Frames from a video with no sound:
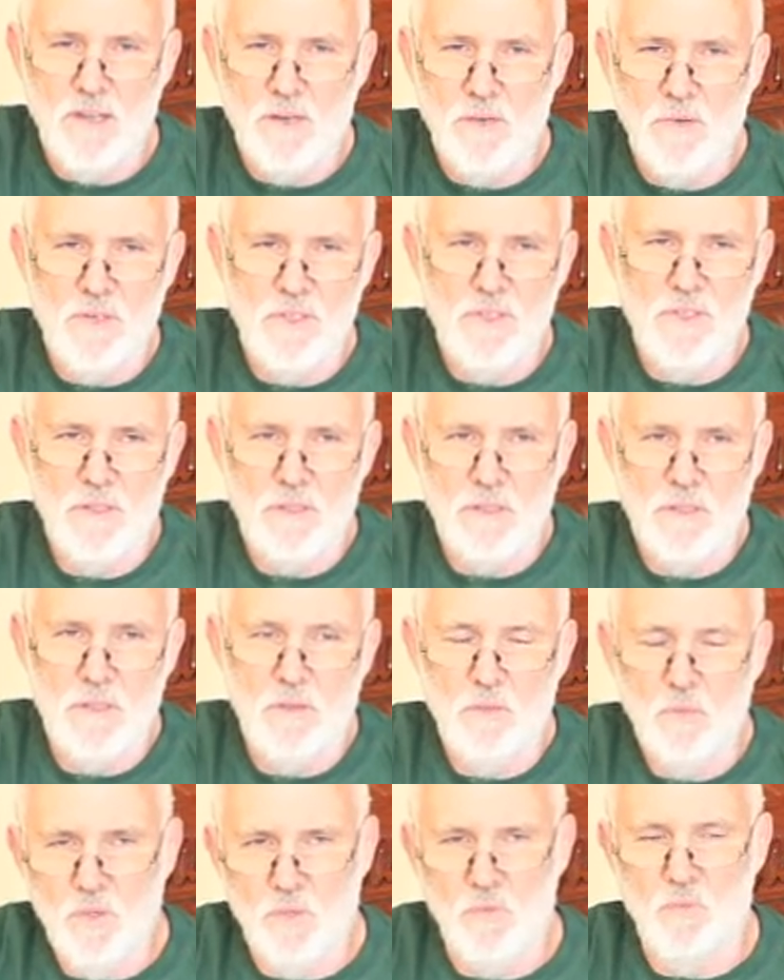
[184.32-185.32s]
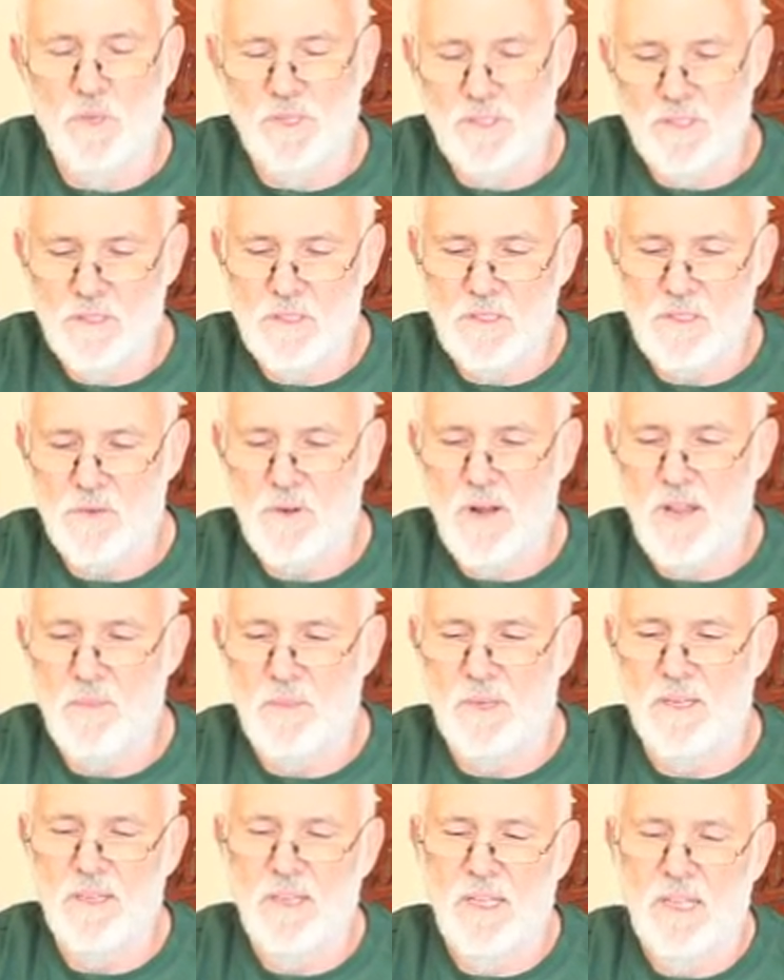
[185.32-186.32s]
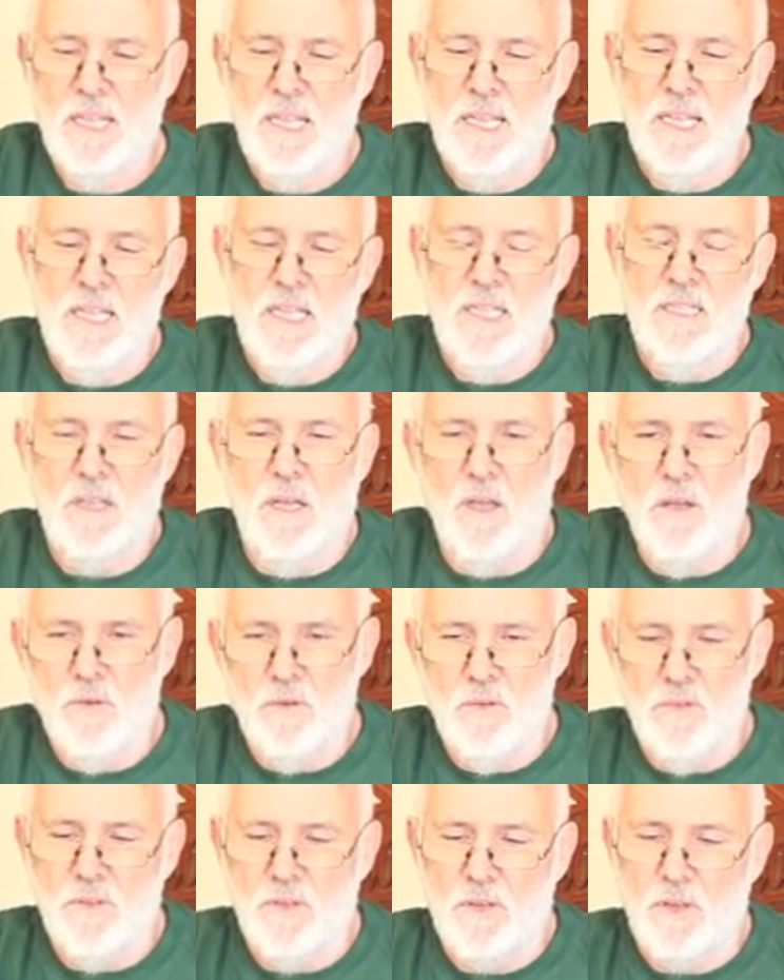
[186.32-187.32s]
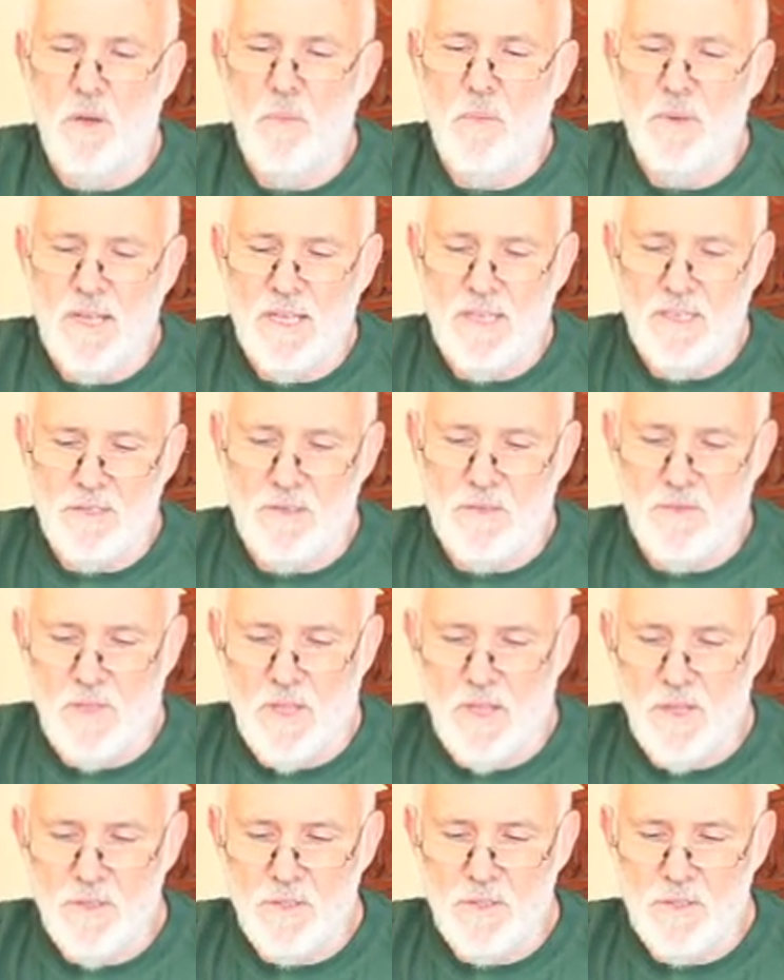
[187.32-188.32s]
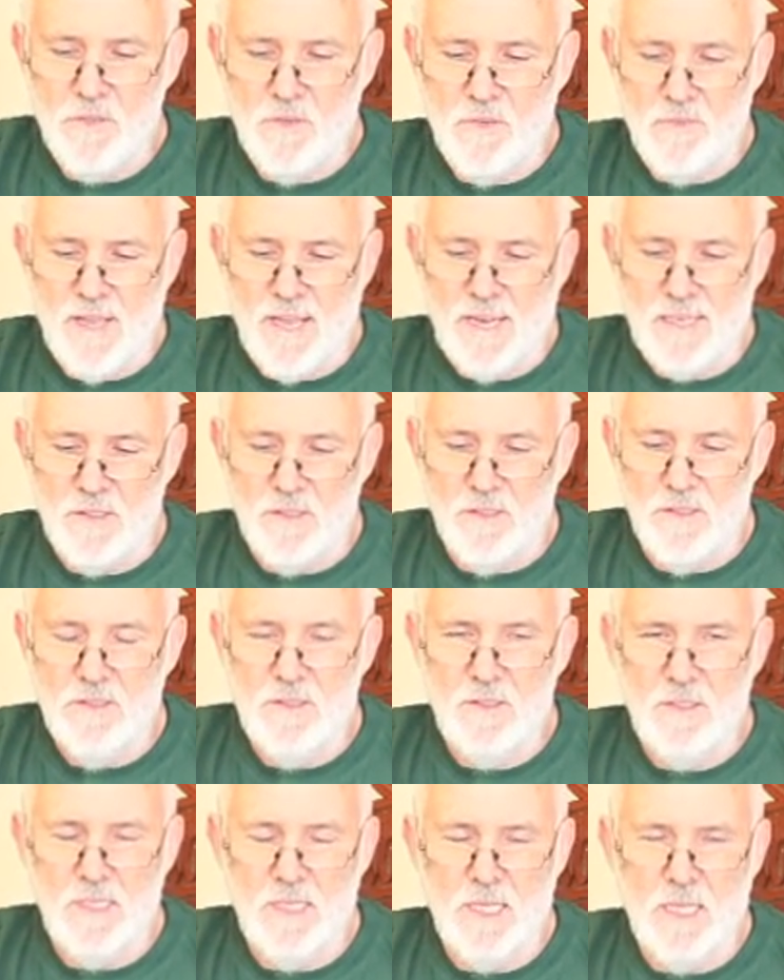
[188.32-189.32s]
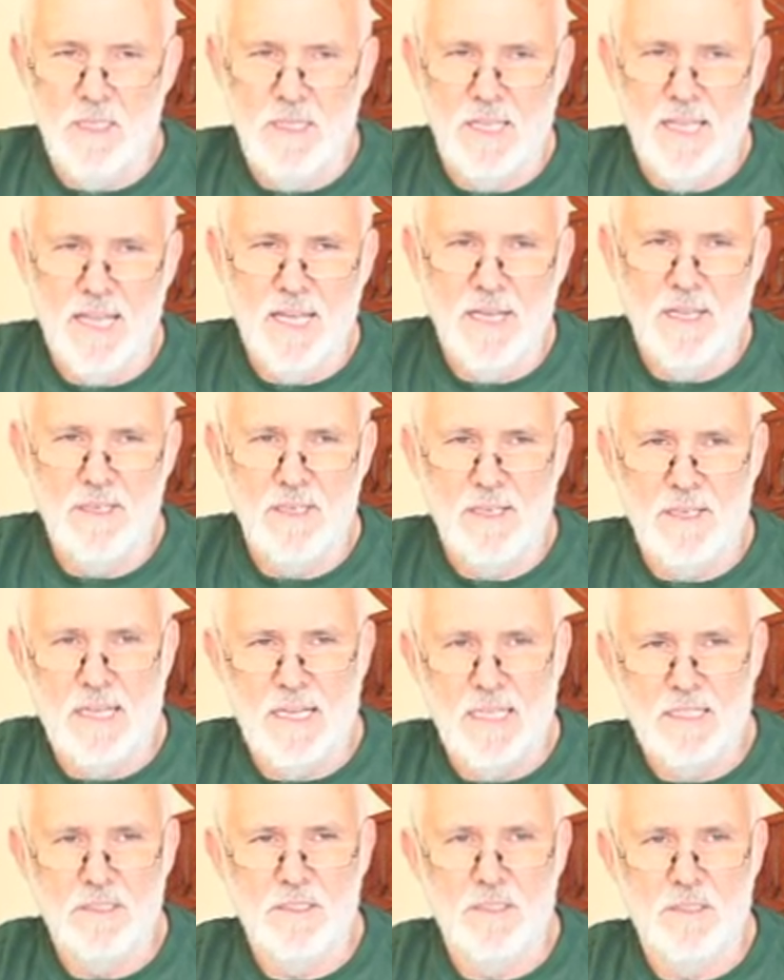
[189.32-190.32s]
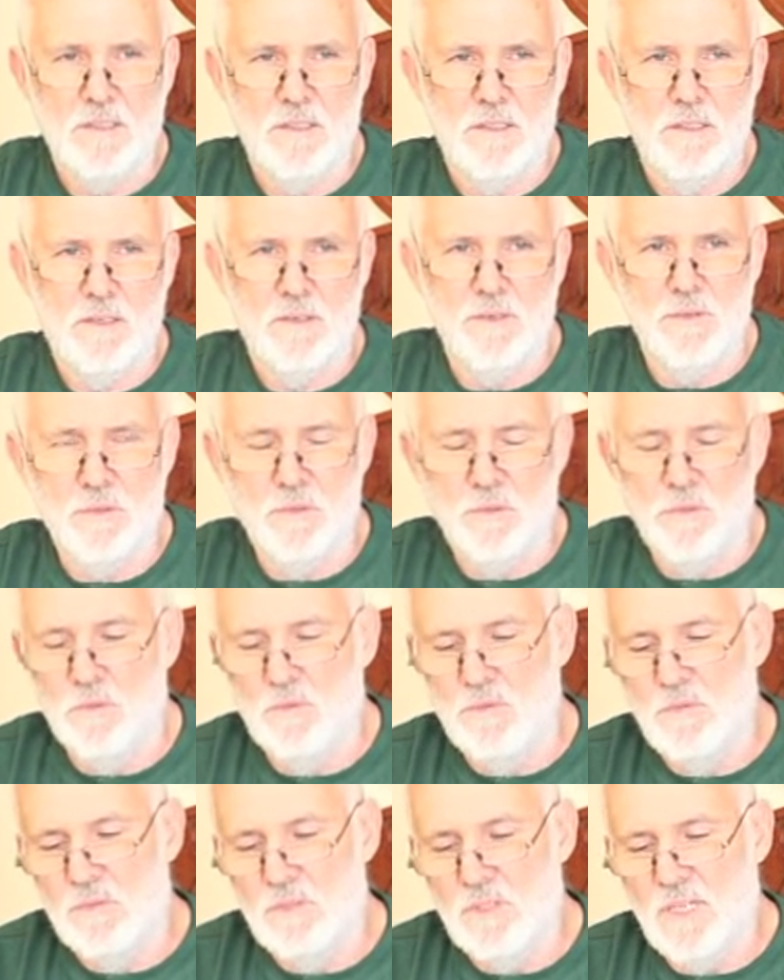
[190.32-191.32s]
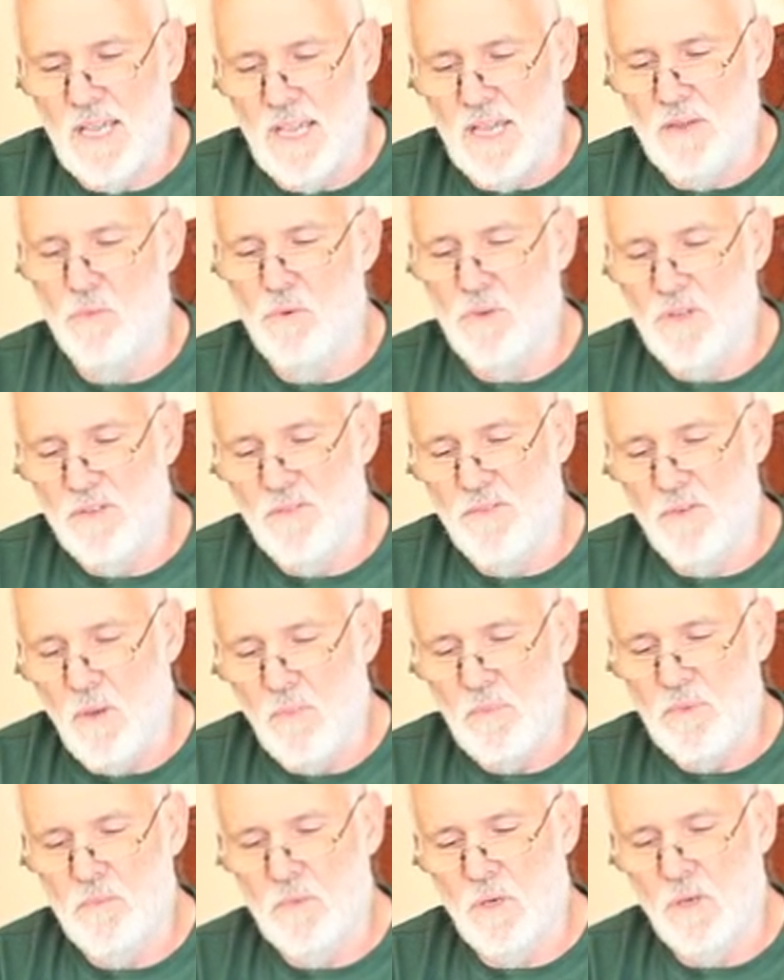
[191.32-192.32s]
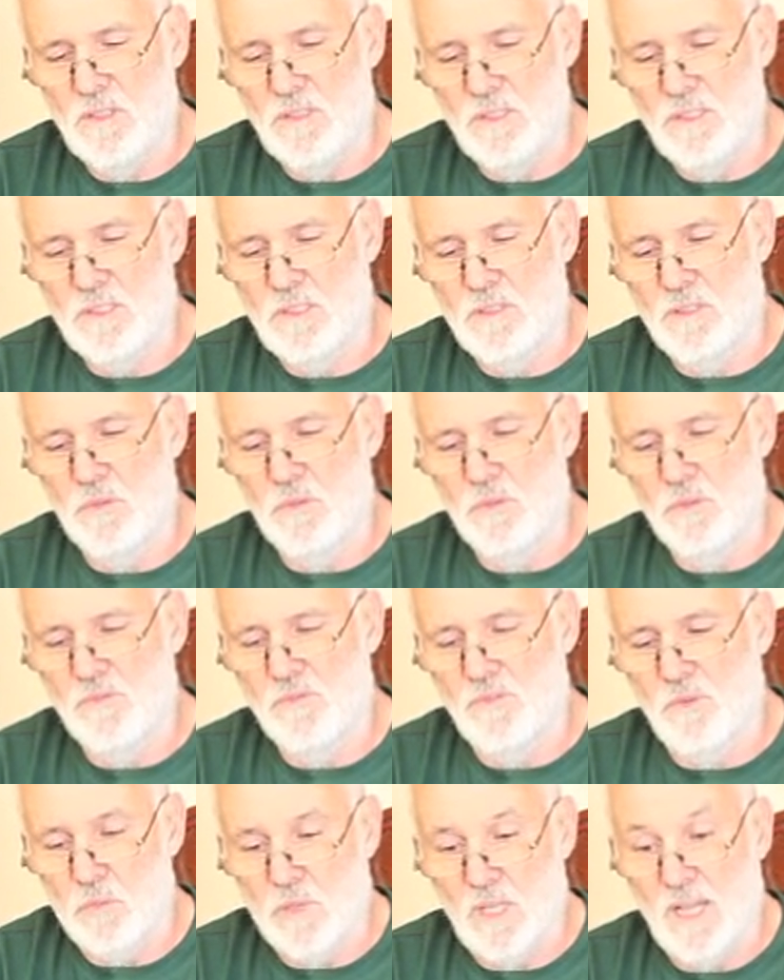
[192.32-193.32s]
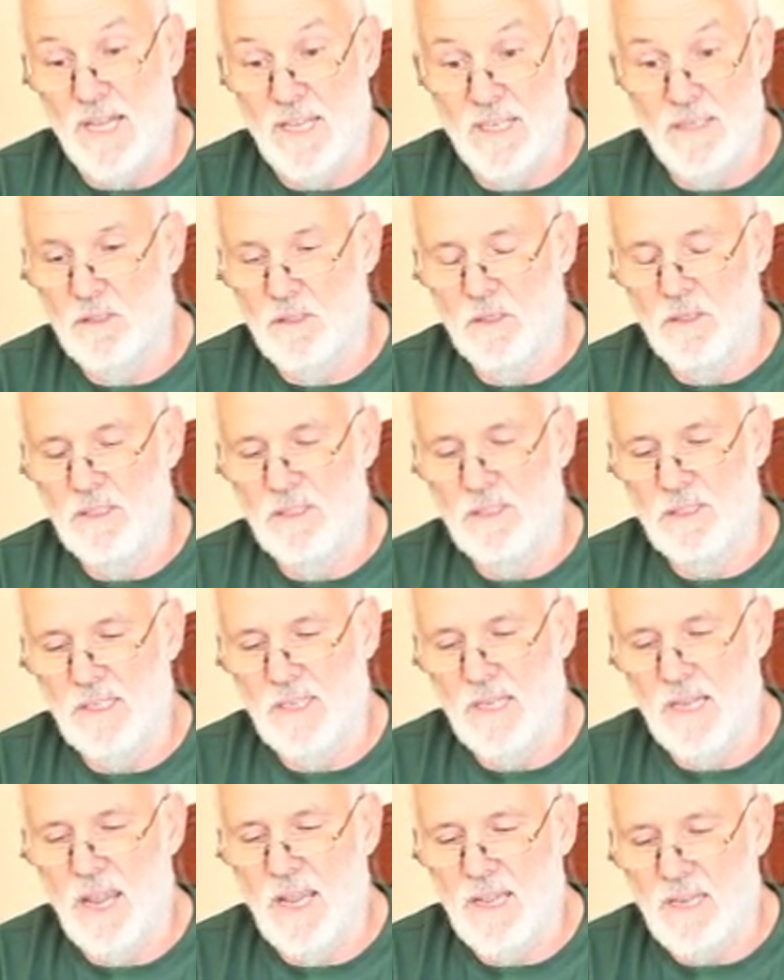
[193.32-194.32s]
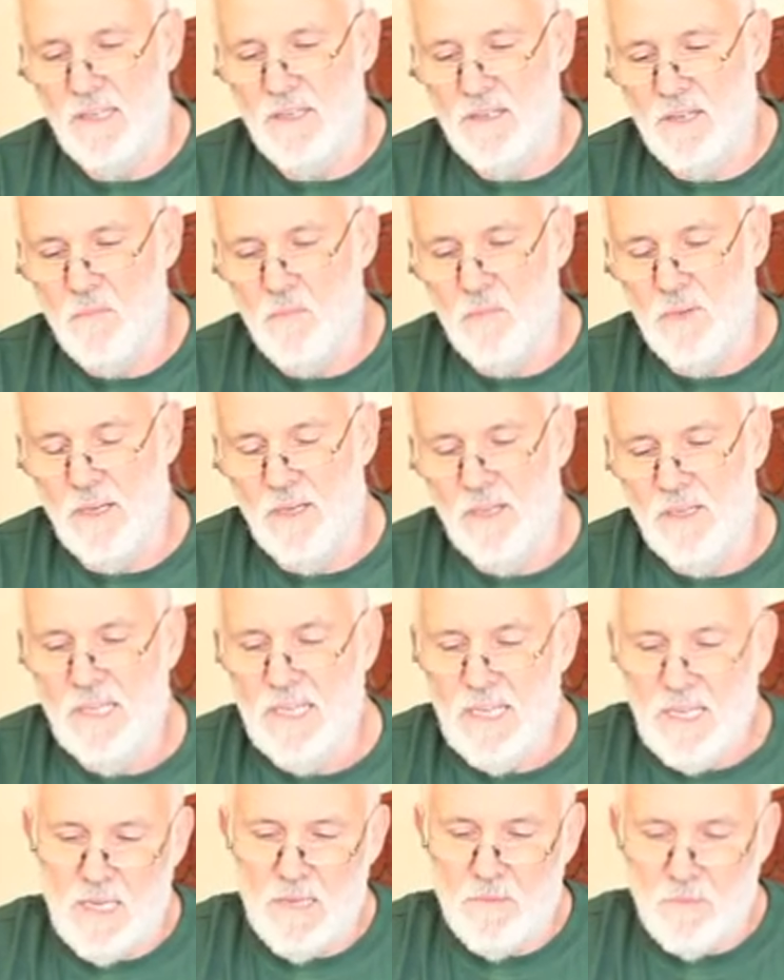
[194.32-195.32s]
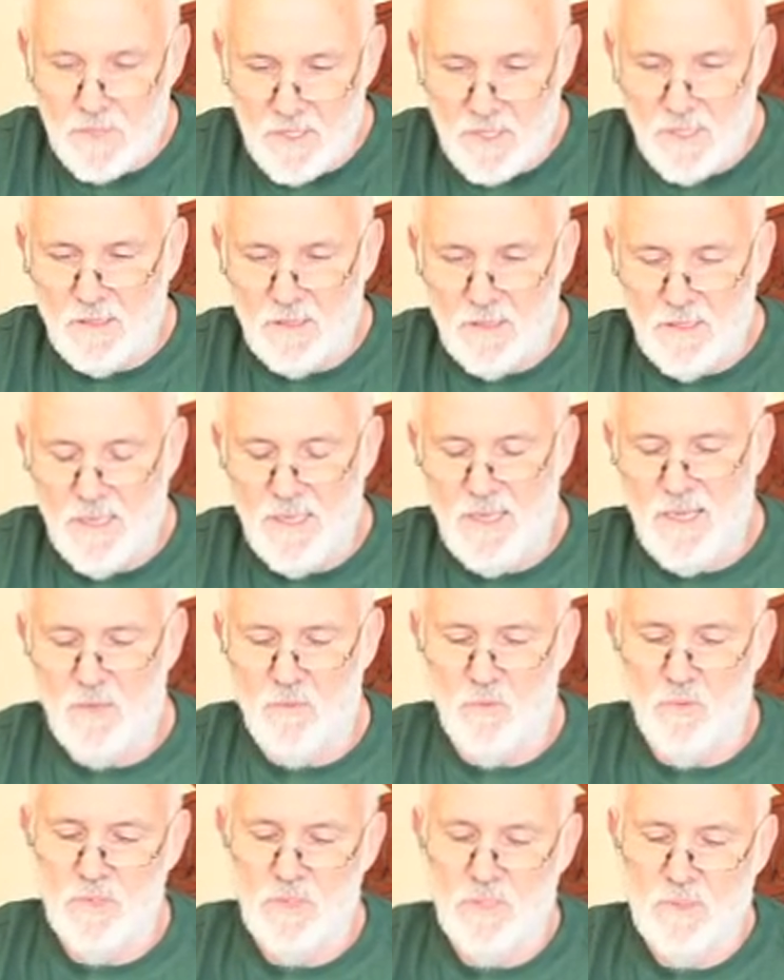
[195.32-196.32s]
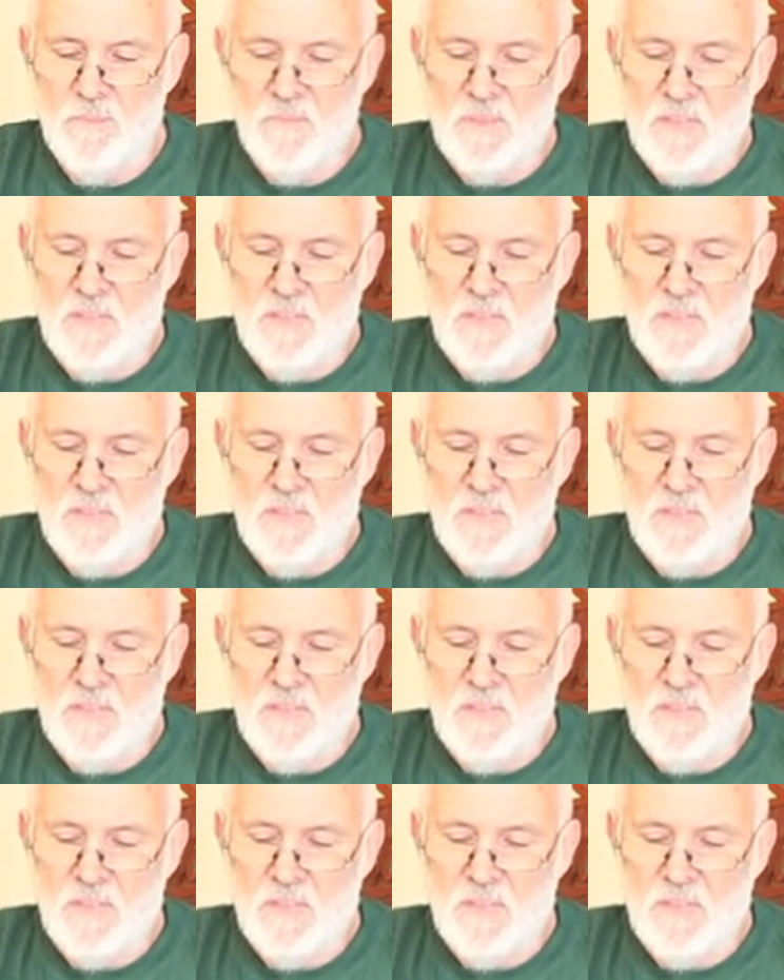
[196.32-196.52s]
degrees to the wood, which is scraping. So the combination of those two factors allowed us to say we have optimised this tool for planing nearly any timber, particularly hardwoods.